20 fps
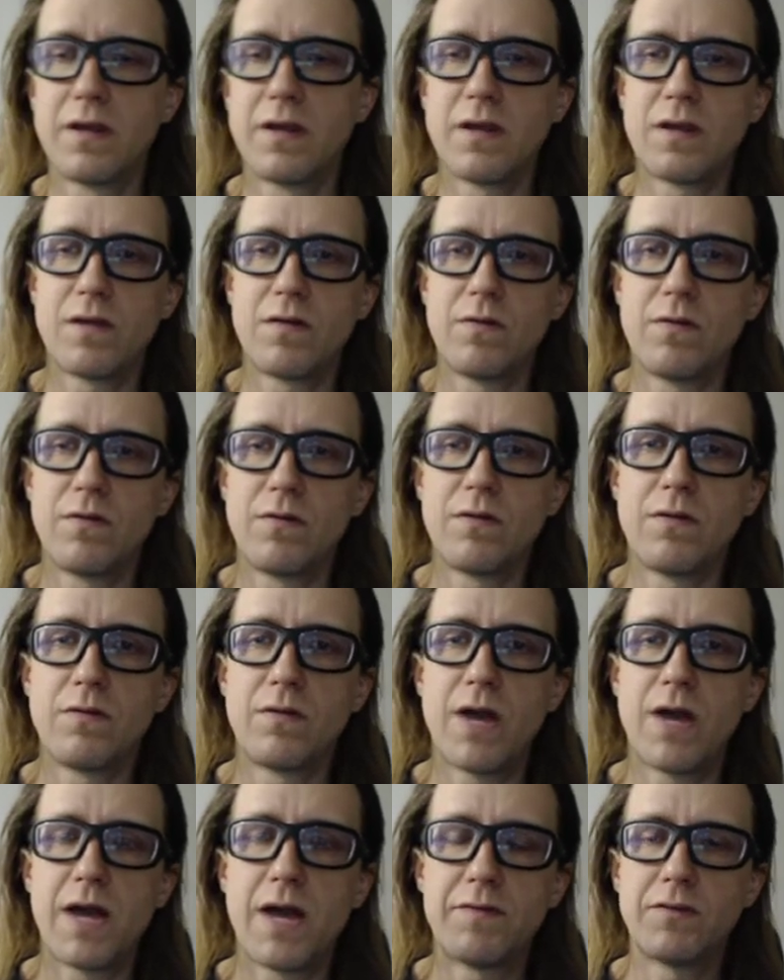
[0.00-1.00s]
You
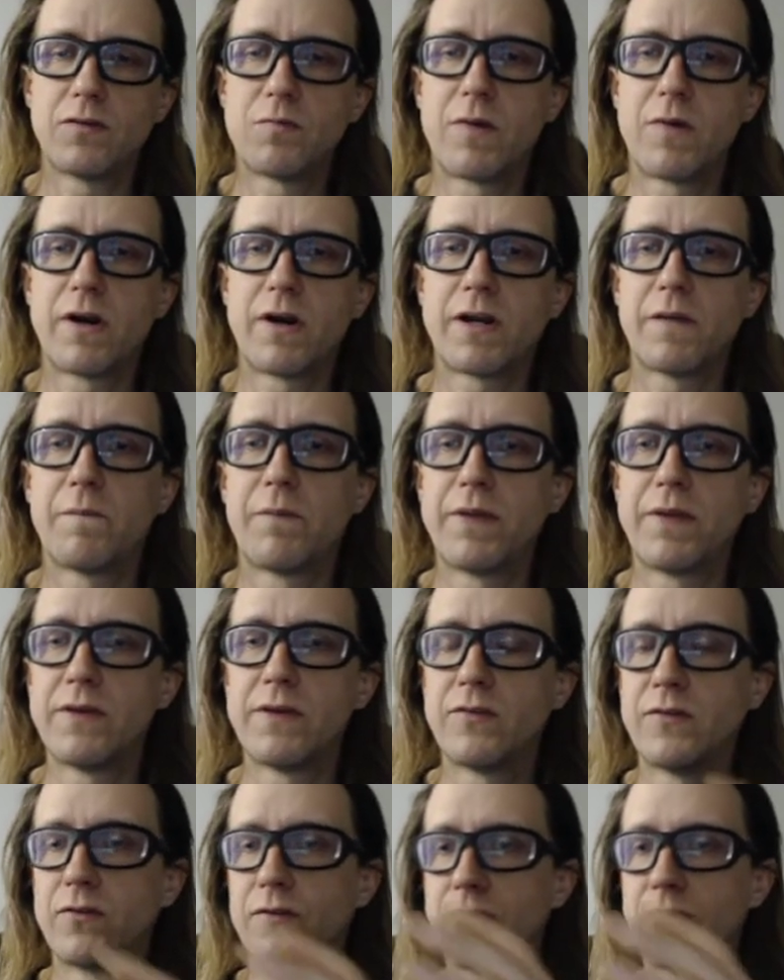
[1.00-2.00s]
have these
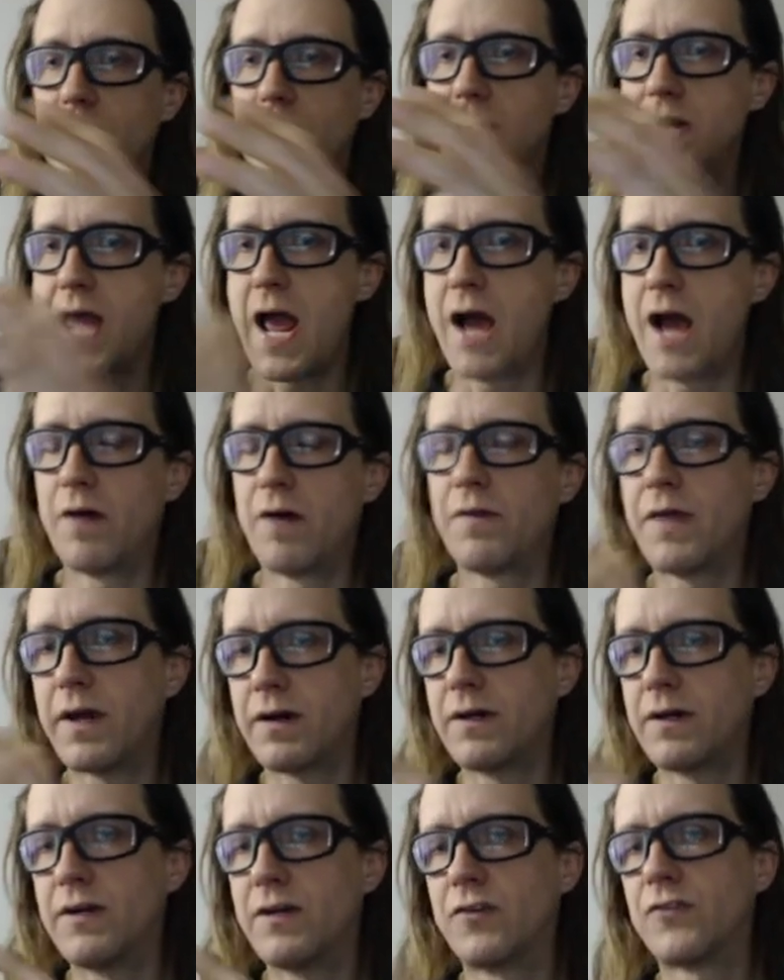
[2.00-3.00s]
marketplaces now that
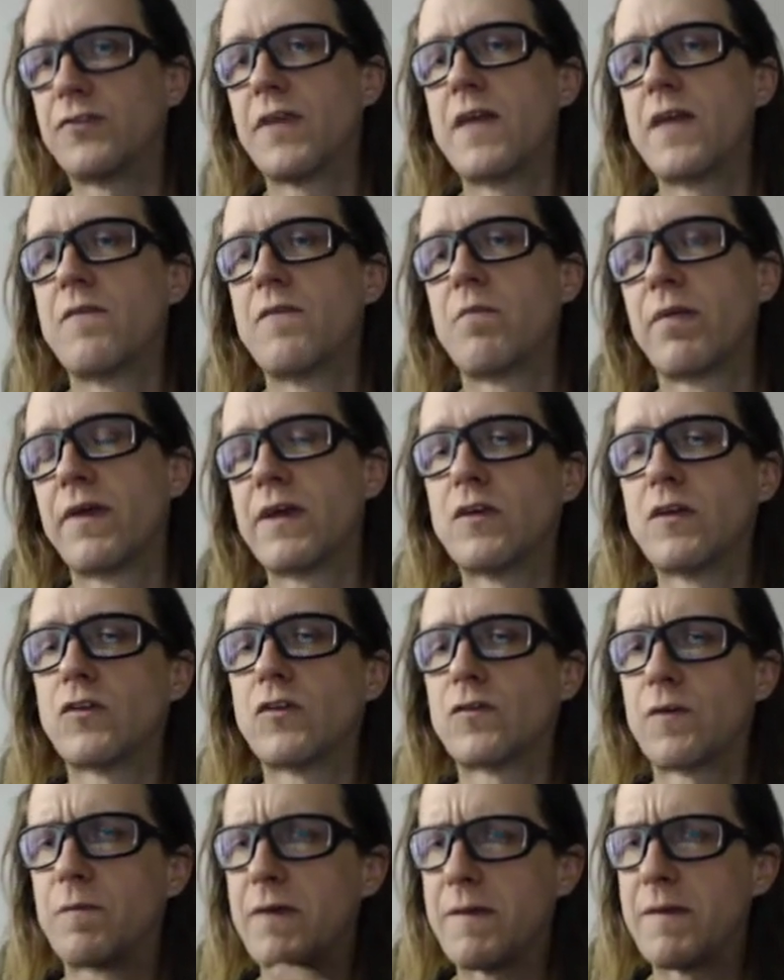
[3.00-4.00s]
are in a safe place
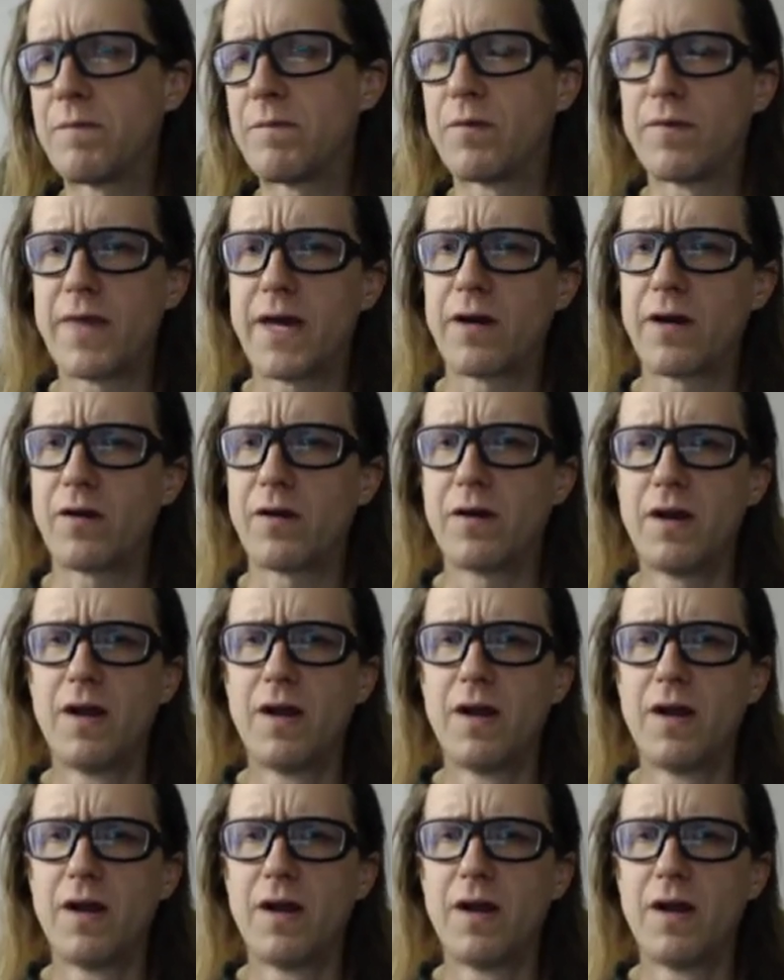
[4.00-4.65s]
for people that are,